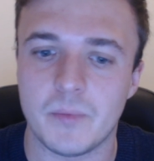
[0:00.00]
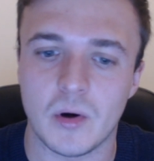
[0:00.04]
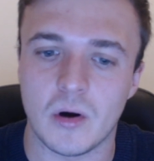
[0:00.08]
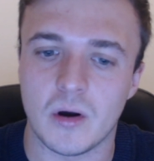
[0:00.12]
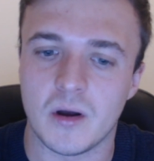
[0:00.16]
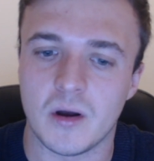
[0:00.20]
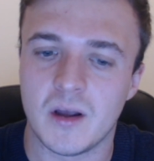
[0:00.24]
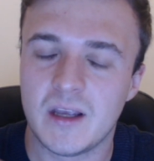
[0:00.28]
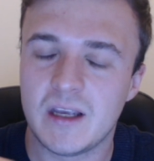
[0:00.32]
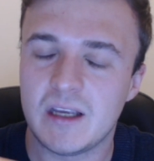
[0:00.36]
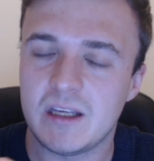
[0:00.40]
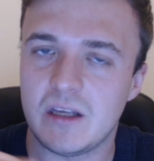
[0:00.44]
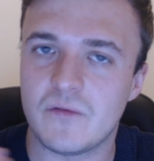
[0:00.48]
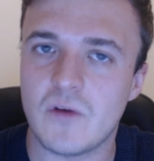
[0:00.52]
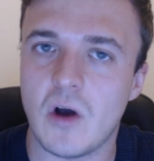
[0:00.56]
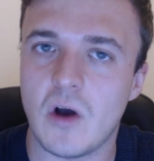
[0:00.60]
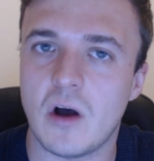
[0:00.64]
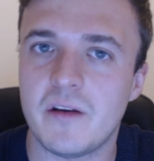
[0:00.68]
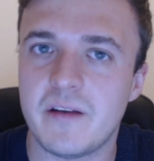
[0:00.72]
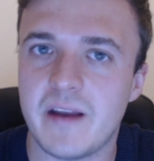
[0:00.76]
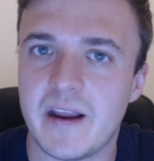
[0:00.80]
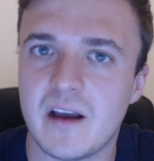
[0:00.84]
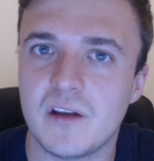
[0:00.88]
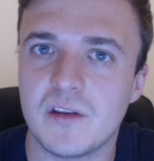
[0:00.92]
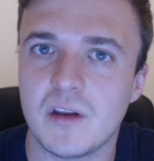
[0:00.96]
but you've
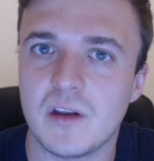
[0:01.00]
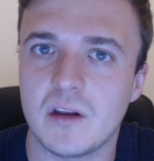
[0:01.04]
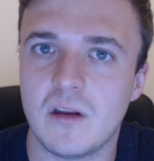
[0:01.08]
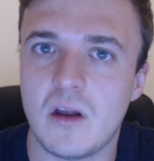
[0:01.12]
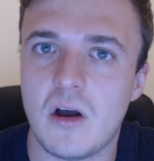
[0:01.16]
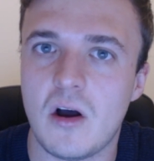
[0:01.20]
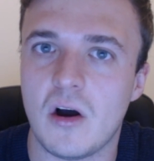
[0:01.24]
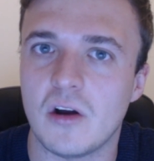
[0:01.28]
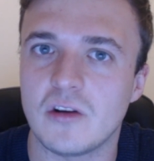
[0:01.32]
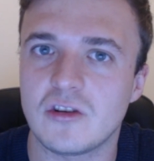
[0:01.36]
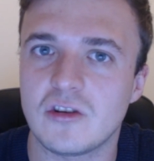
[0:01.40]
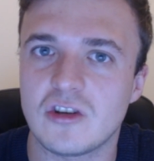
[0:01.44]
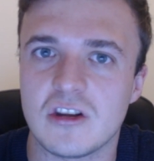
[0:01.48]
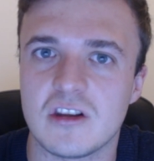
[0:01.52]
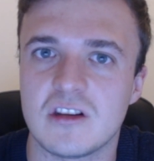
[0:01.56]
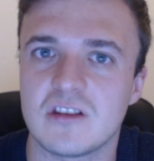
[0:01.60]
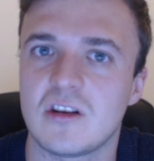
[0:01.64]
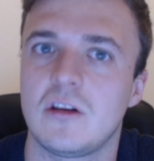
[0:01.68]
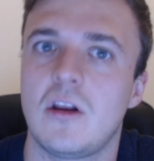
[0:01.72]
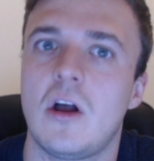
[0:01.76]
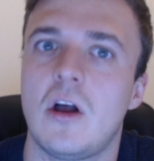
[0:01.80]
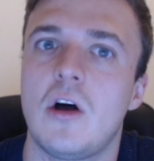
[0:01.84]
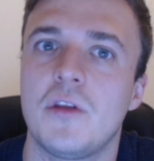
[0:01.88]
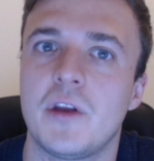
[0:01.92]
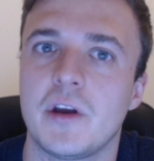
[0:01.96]
got to nail the launch, and there's
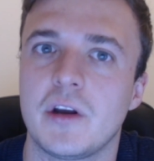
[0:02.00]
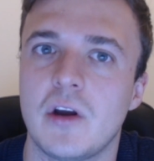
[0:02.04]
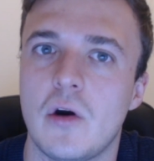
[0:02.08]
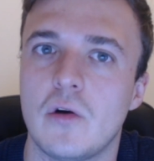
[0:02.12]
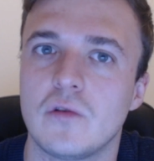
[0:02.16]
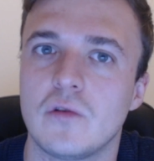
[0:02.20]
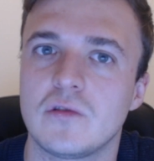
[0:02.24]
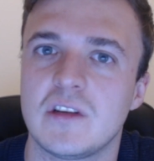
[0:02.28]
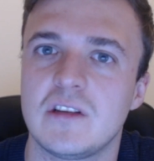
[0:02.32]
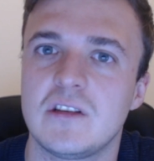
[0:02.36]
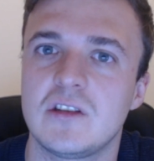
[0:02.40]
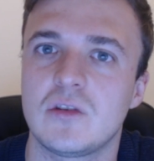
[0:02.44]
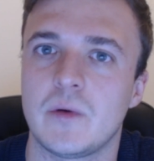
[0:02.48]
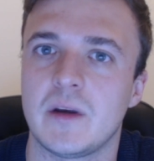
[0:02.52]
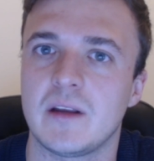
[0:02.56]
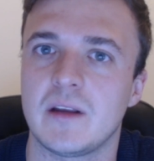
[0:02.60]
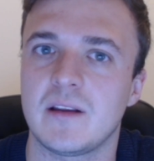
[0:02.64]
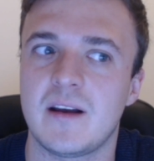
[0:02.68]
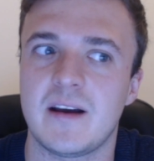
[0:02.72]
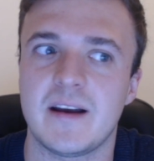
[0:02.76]
a lot that goes into it.